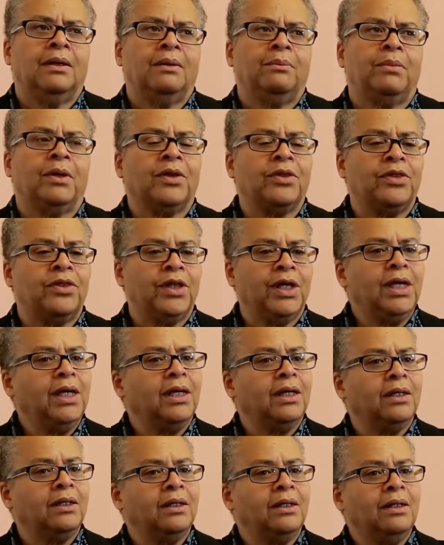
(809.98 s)
But
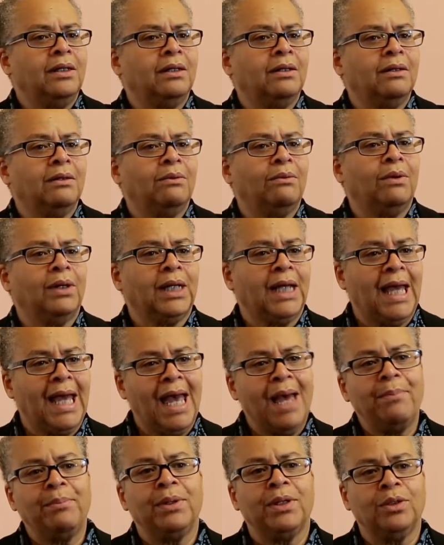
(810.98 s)
then what
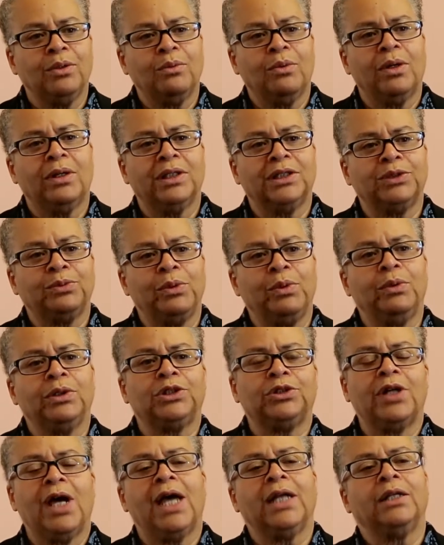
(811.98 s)
happened was we were
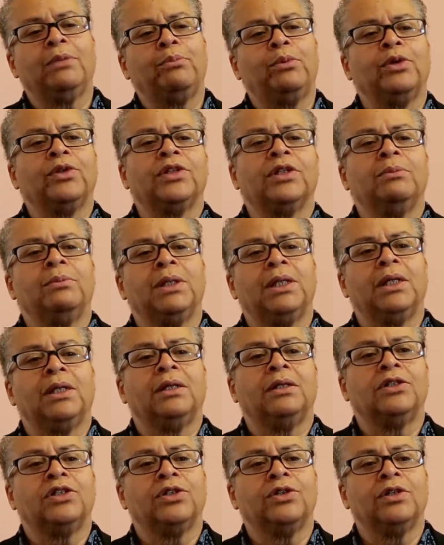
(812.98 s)
trying to put them
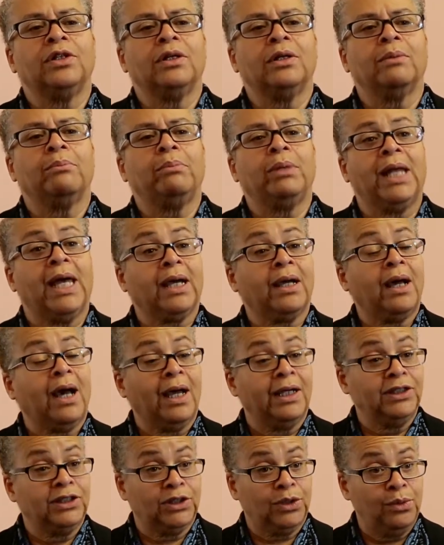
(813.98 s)
into the black
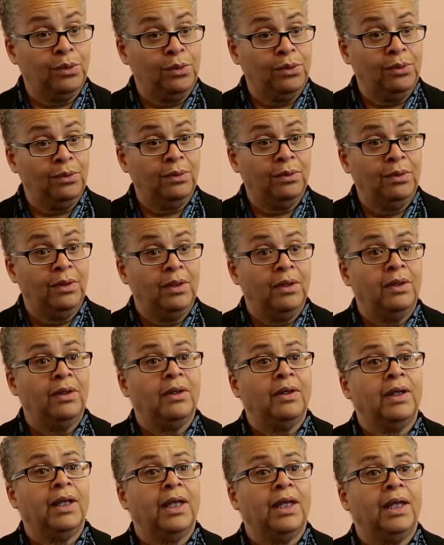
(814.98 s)
high school
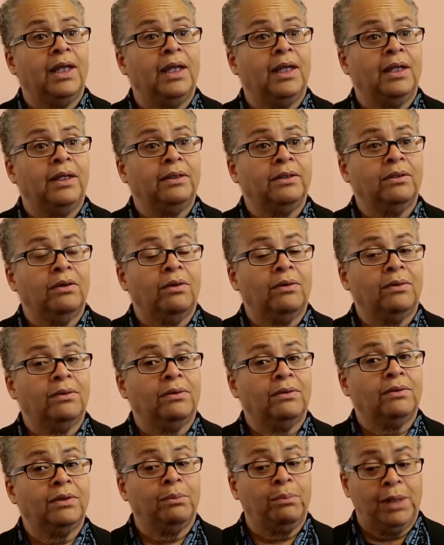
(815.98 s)

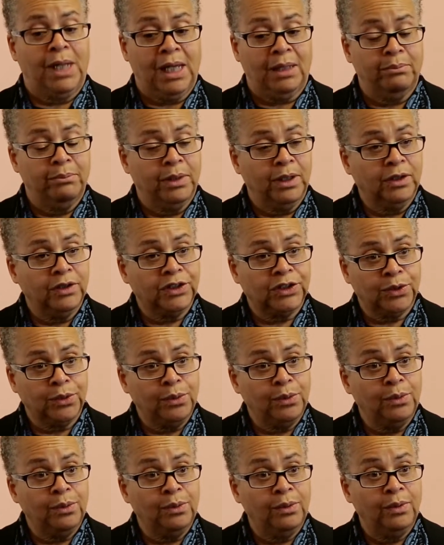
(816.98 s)
or the black middle
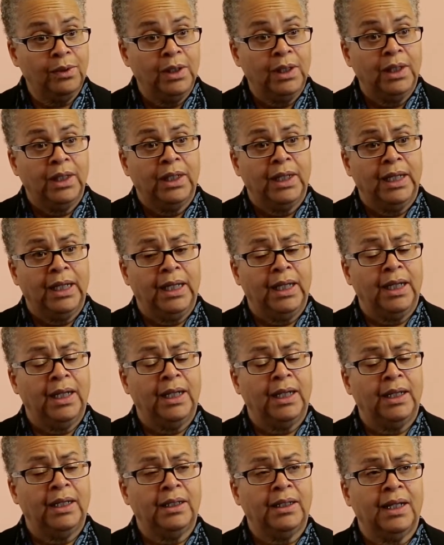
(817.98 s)
school,
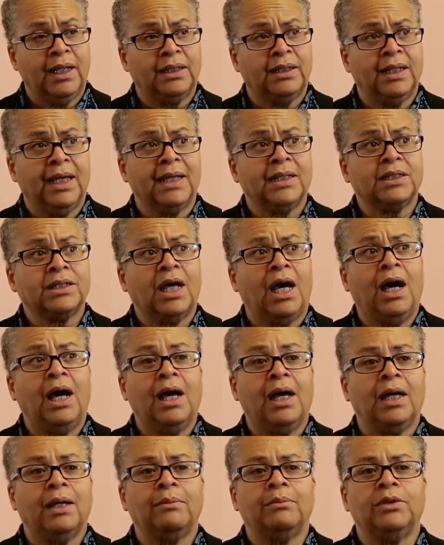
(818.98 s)
and at that
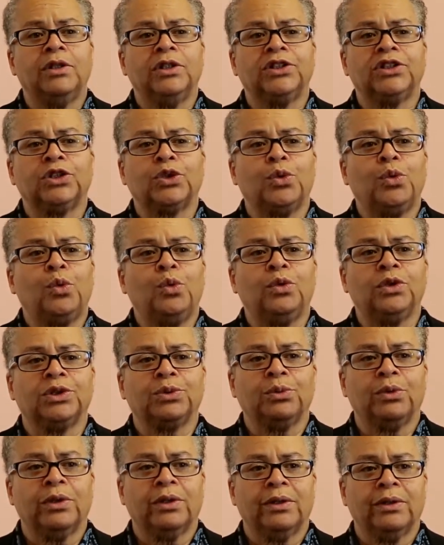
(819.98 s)
time the schools
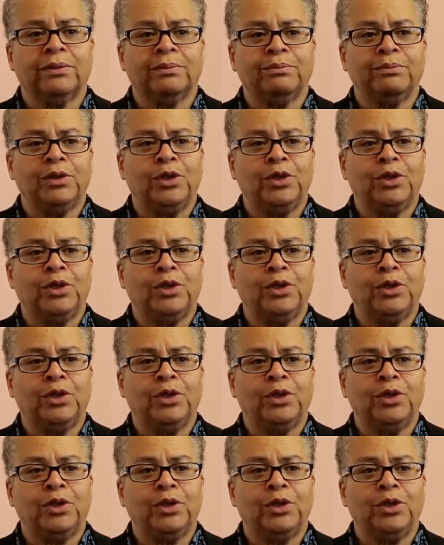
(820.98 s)
were,